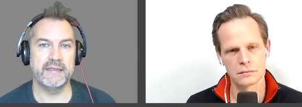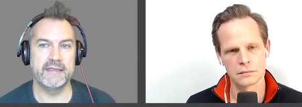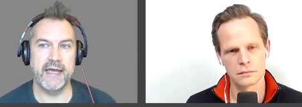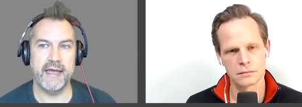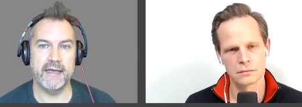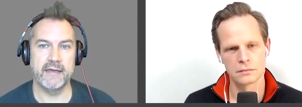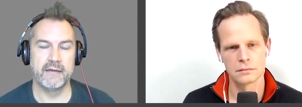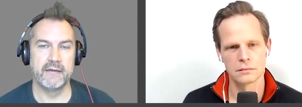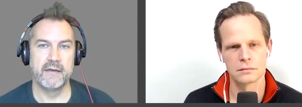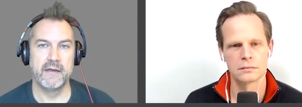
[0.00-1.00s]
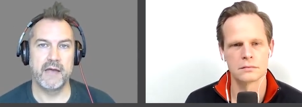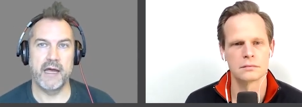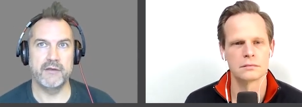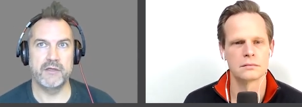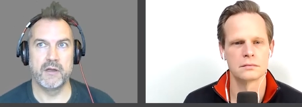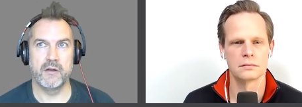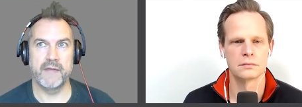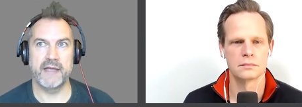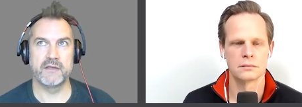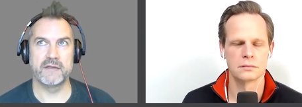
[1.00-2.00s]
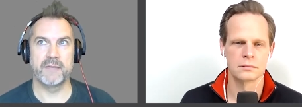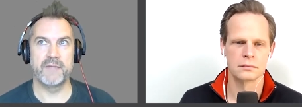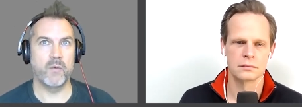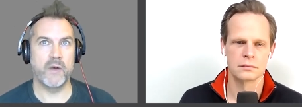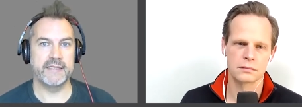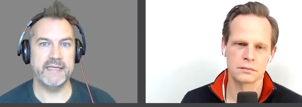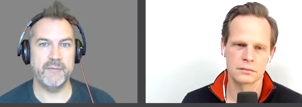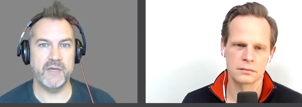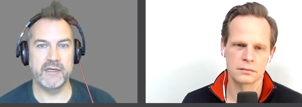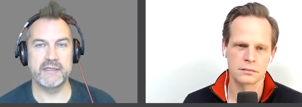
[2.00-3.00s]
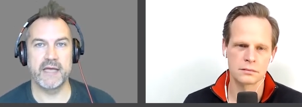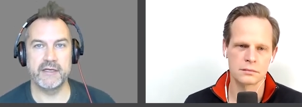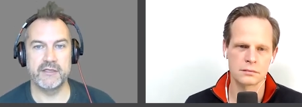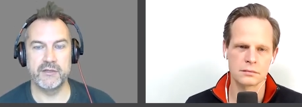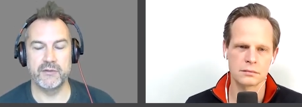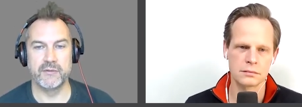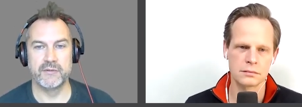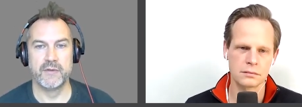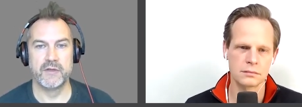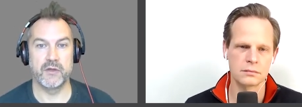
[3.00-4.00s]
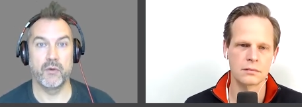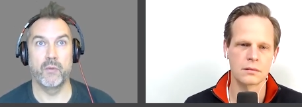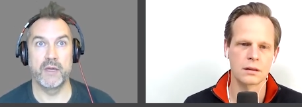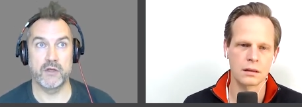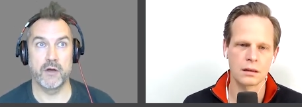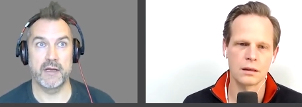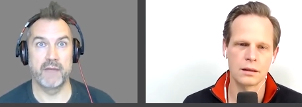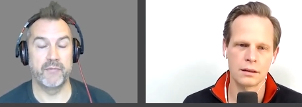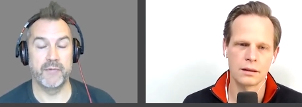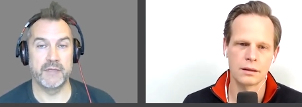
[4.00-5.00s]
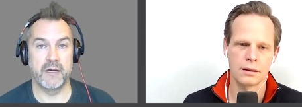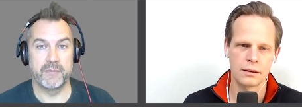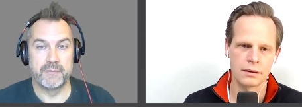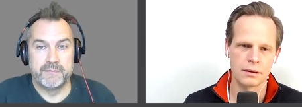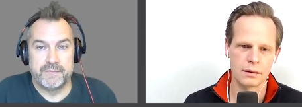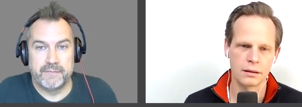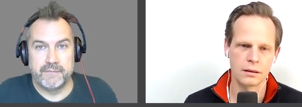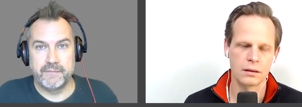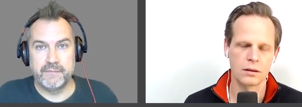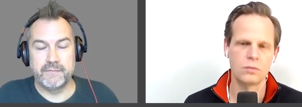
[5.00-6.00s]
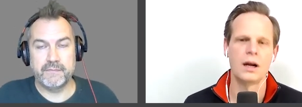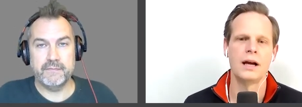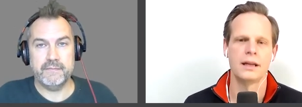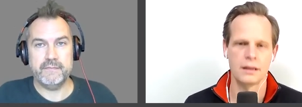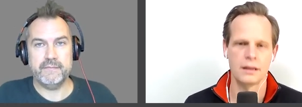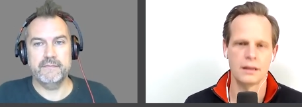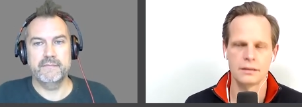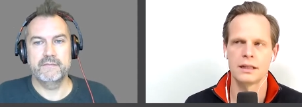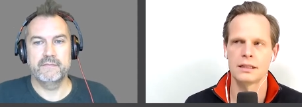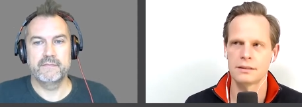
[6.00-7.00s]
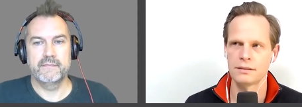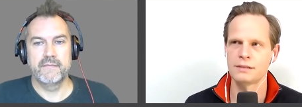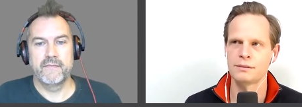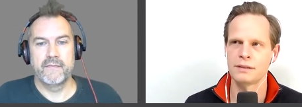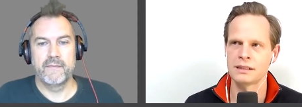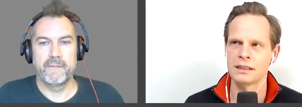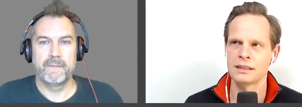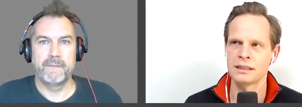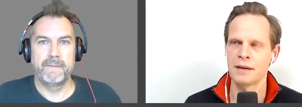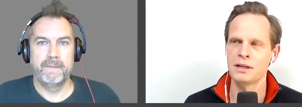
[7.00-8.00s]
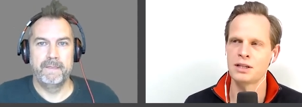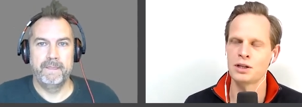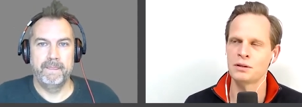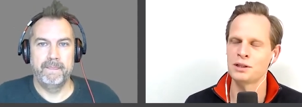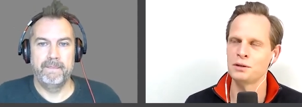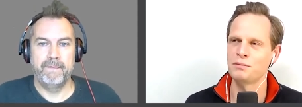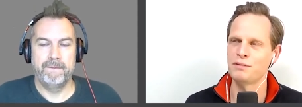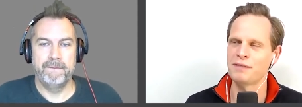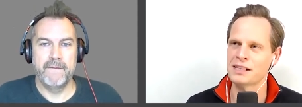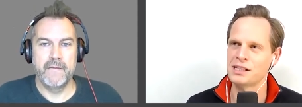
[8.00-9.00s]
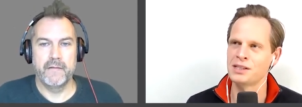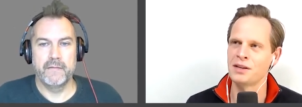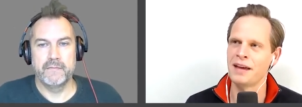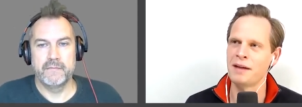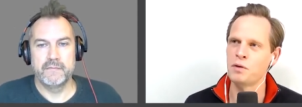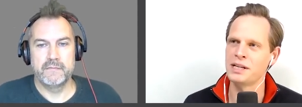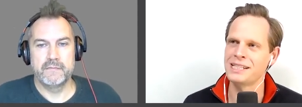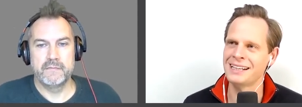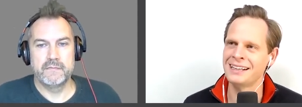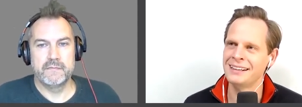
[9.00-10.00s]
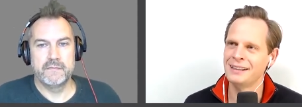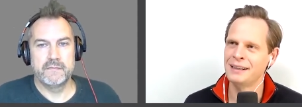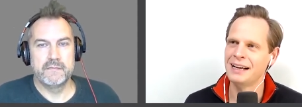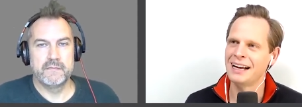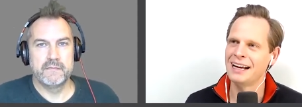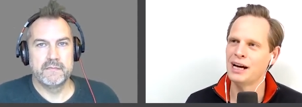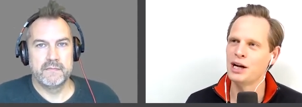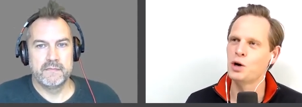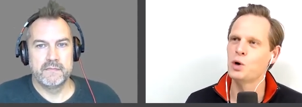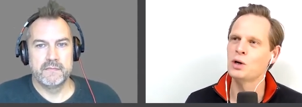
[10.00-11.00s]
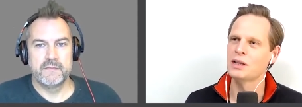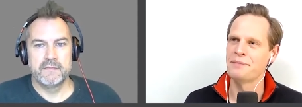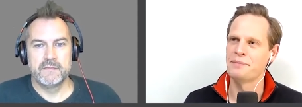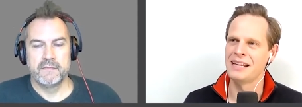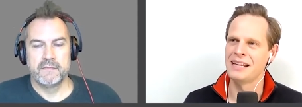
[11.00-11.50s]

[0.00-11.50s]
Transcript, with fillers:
Speaker 1: day. And you know, that's not something one team can decide to do. So it's got to come from the top.
Speaker 2: Right. That's that's fascinating. I mean, two two reflections on that. One is a, a an oil company